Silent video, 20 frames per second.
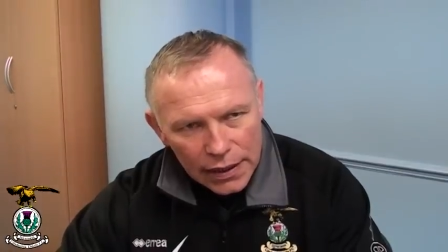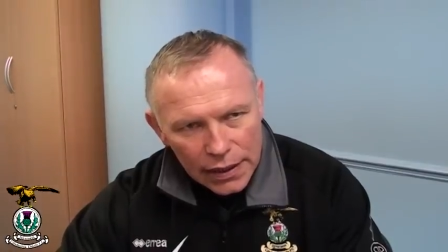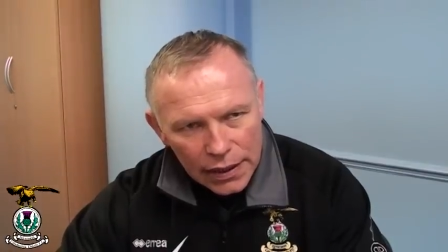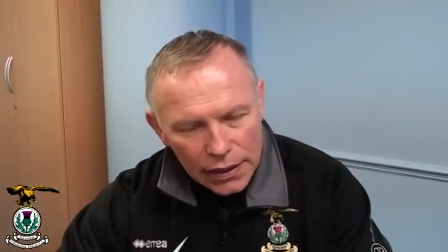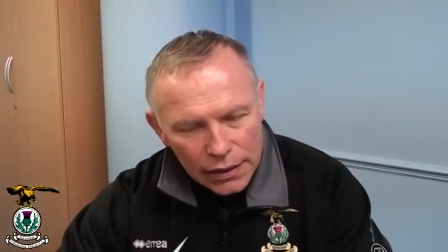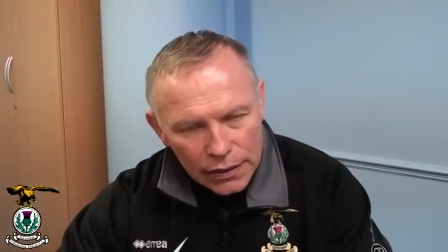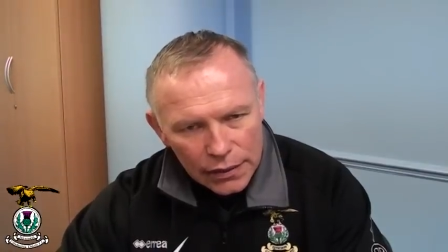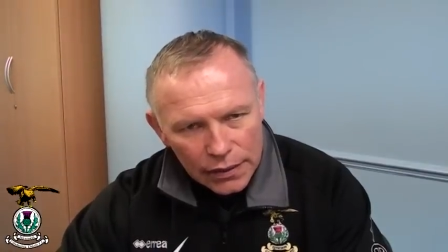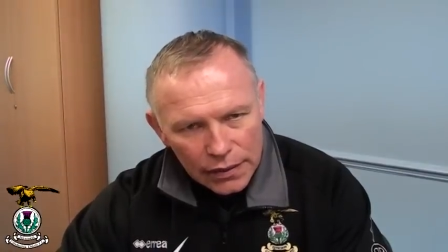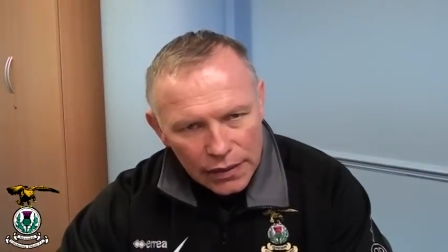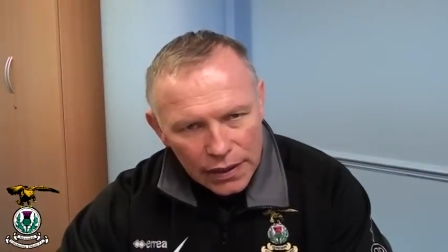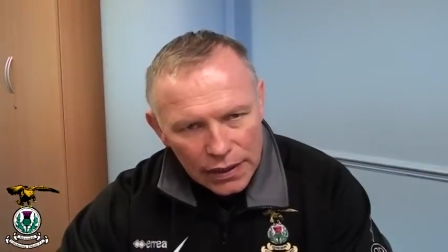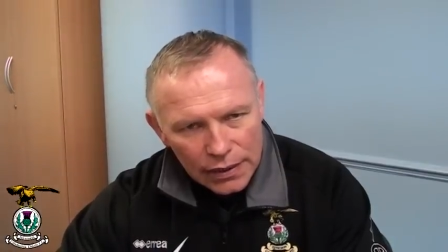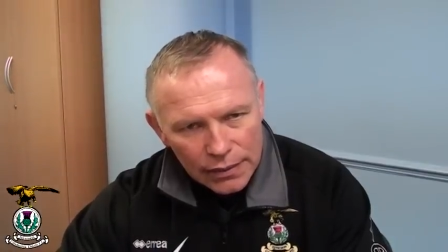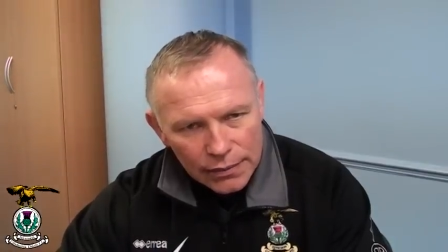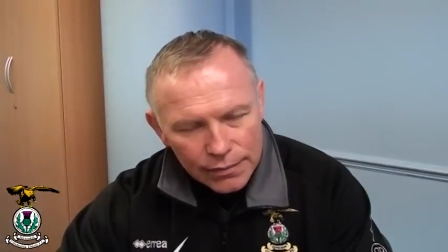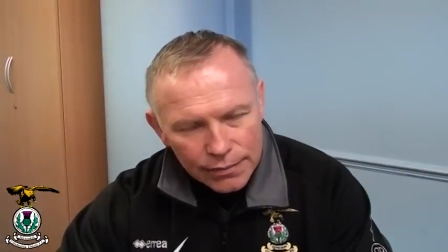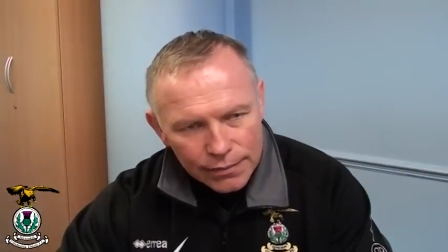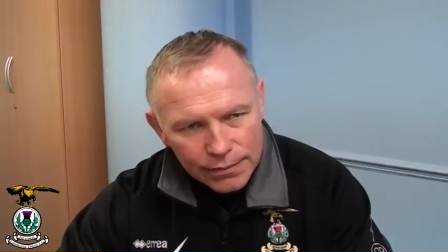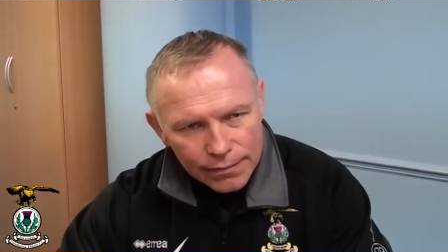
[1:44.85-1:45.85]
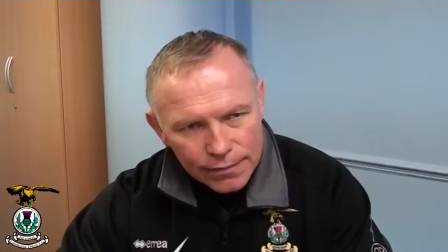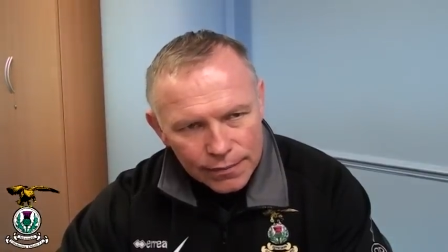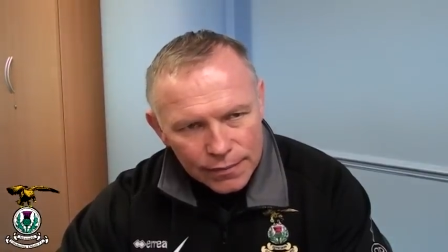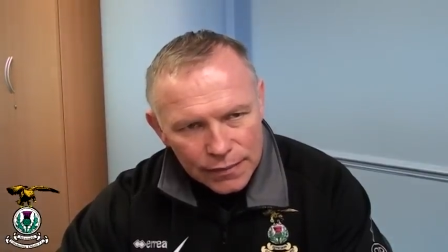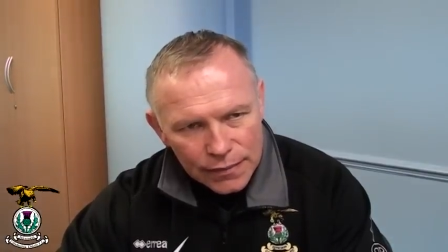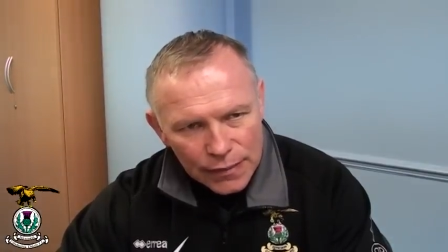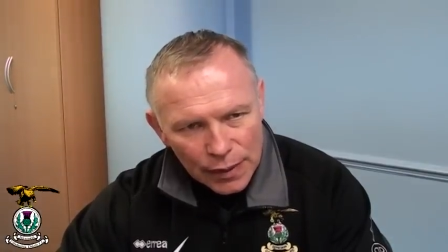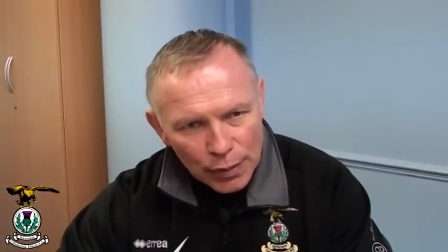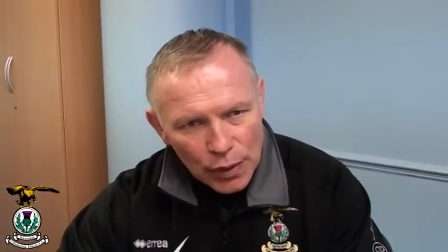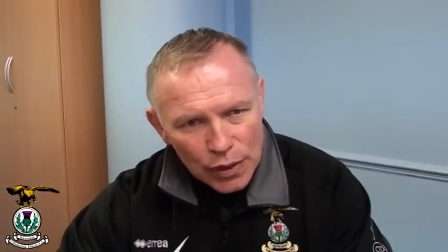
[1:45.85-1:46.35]
you know, that
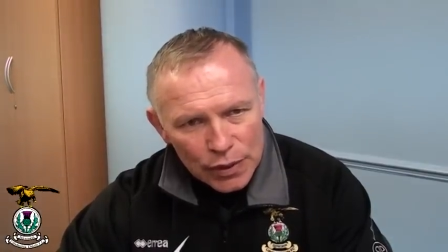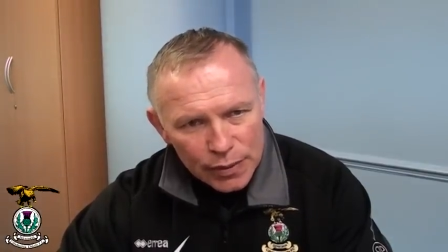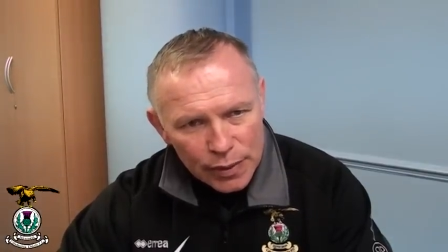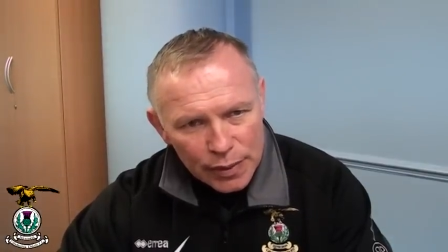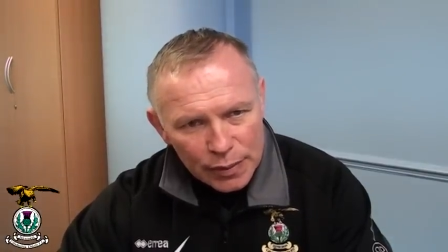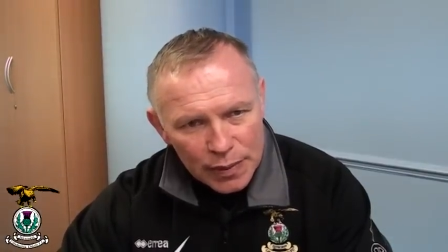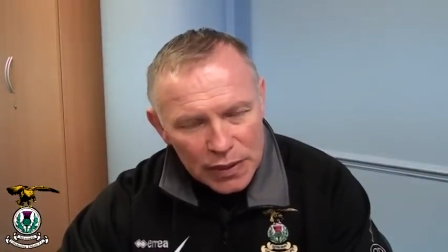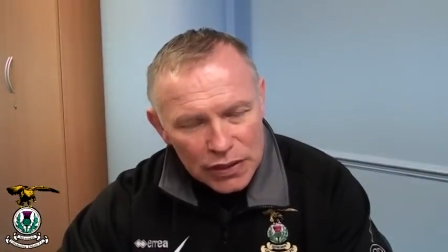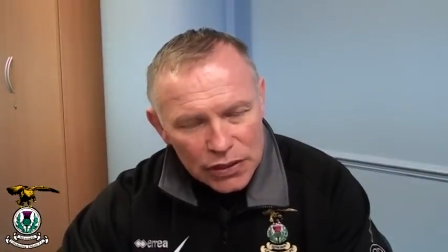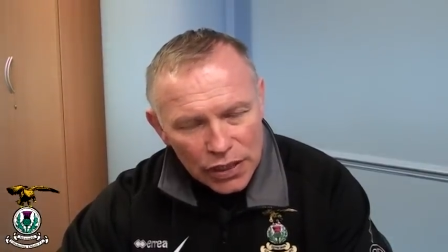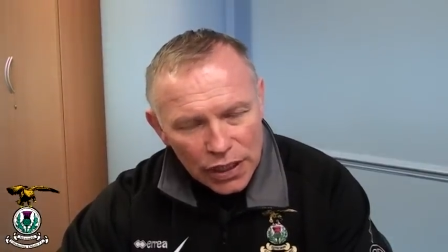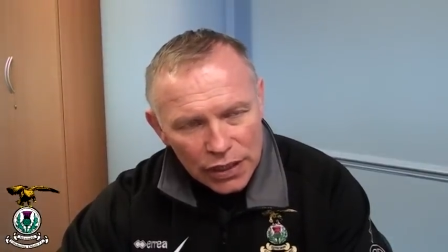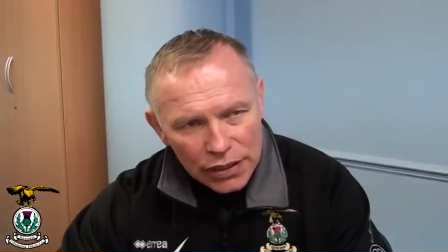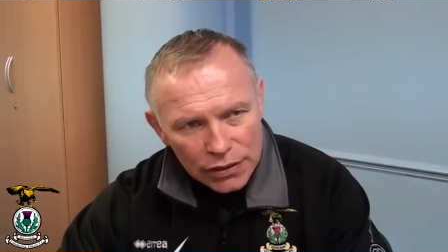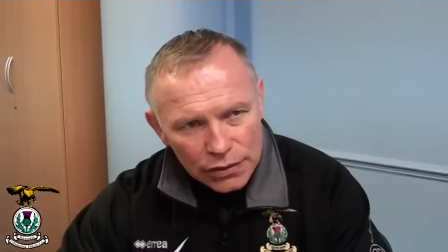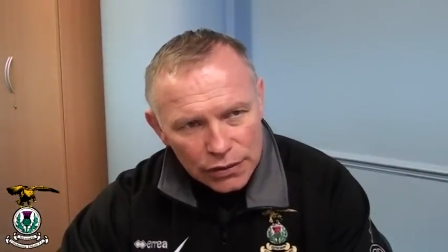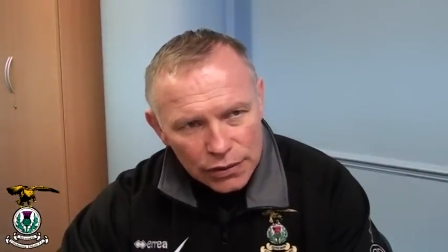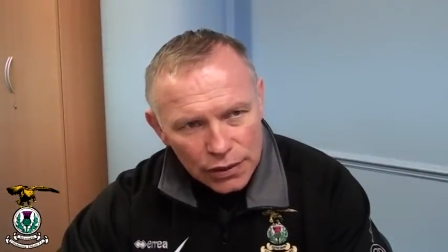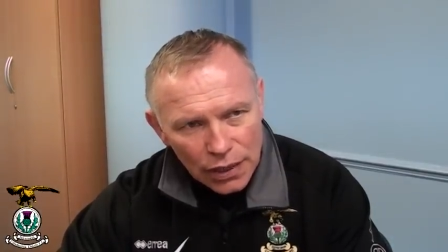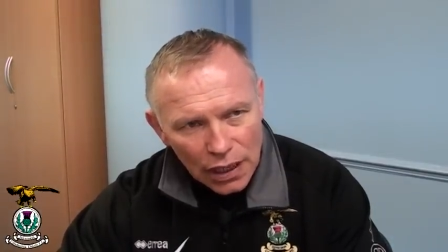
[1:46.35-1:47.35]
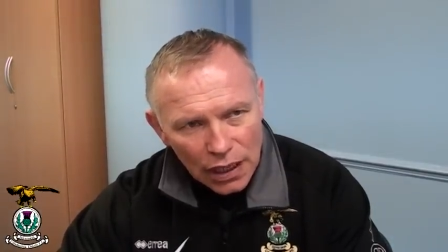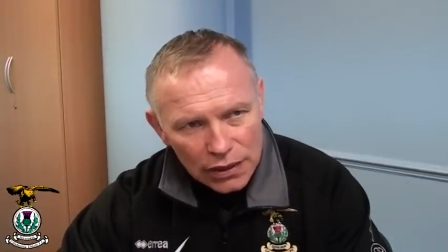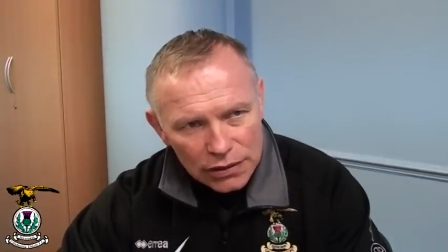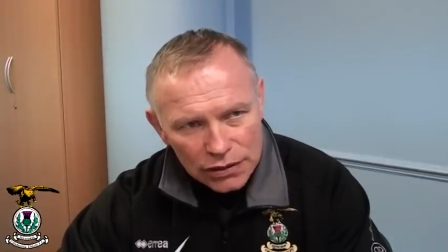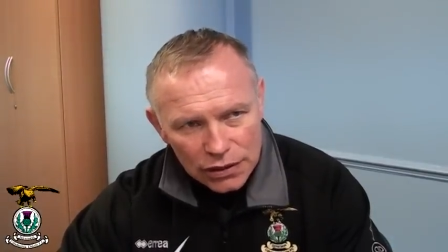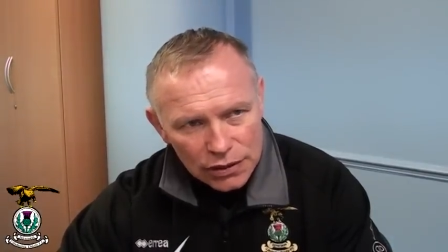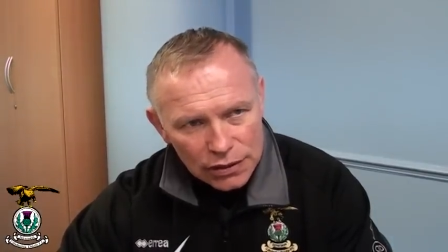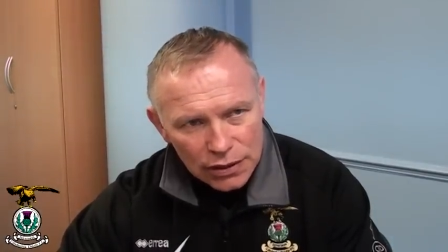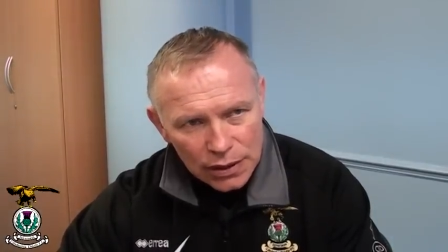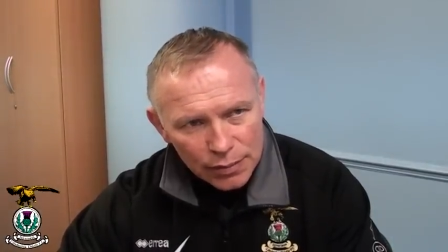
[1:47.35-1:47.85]
the boys would be trying too hard
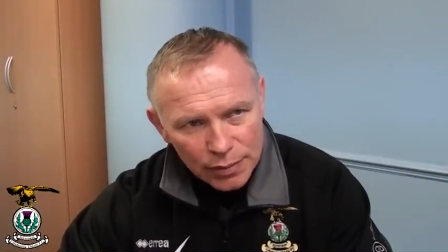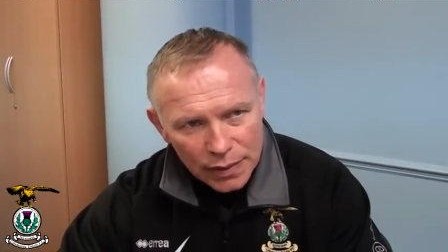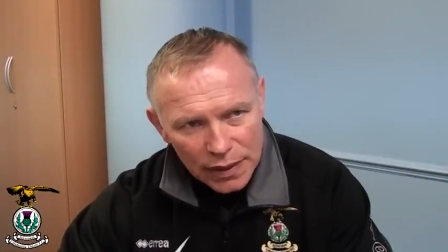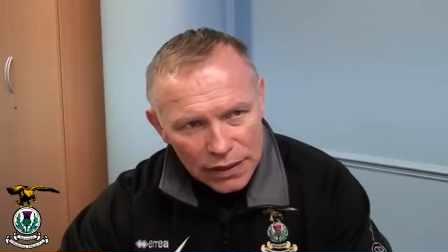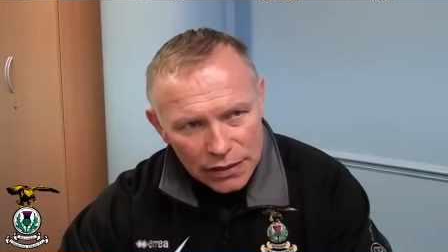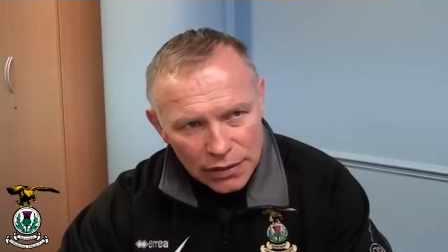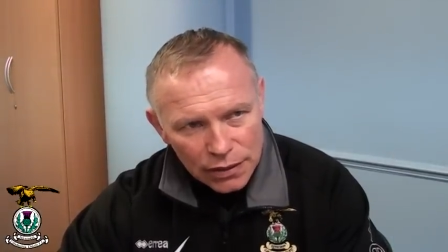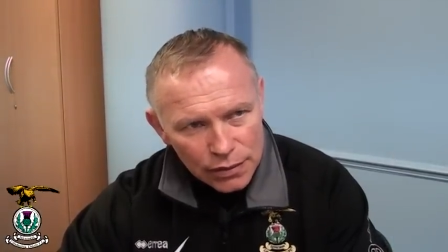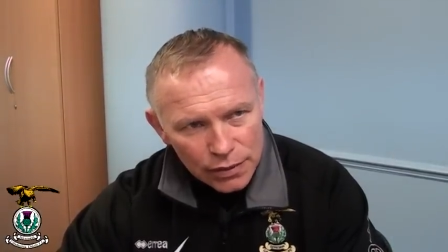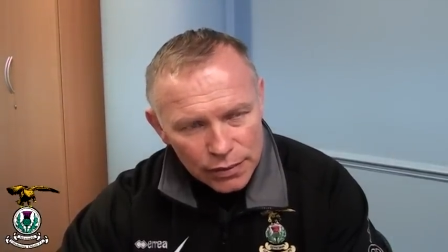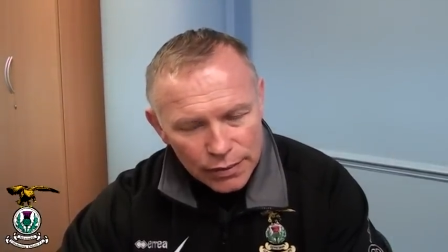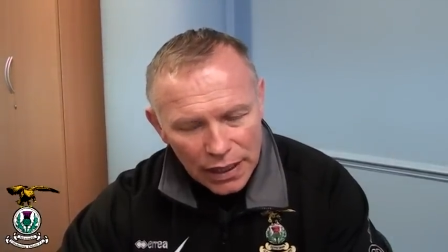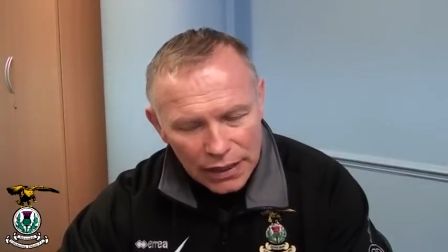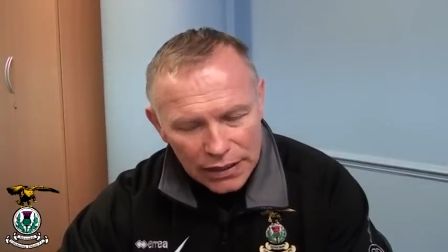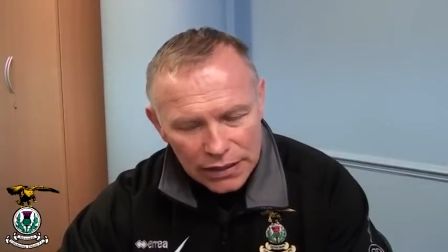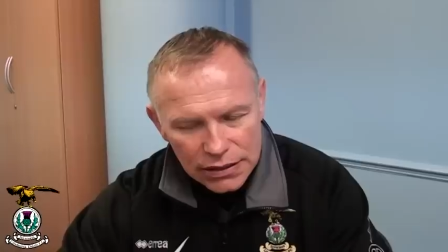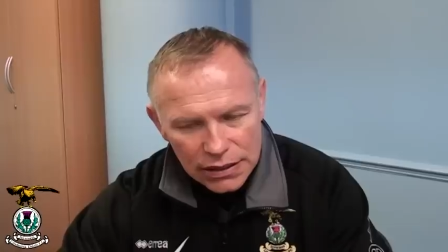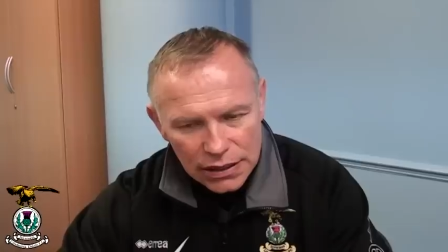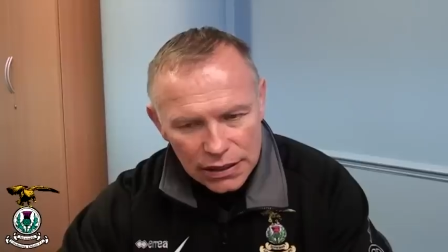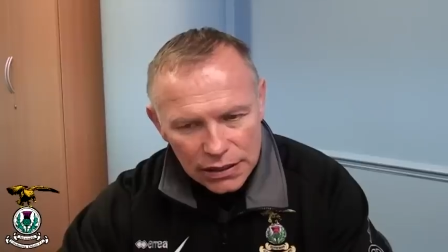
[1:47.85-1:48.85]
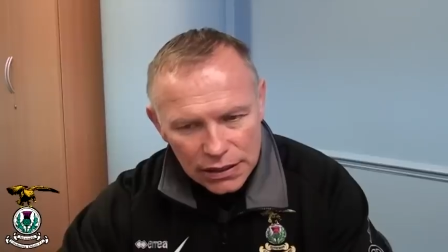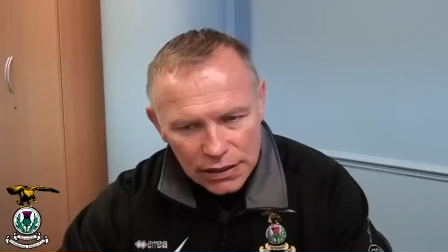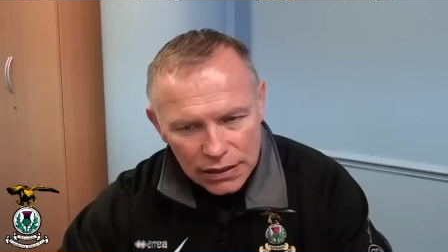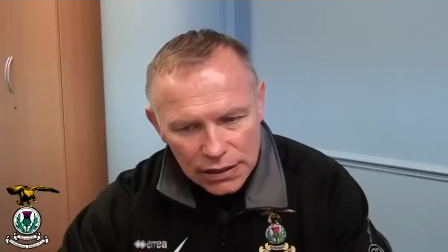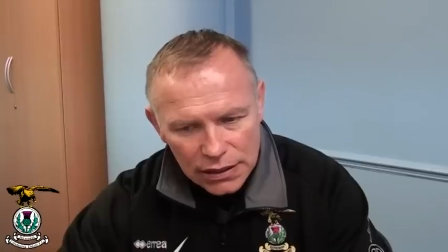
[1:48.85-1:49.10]
just to impress a new manager.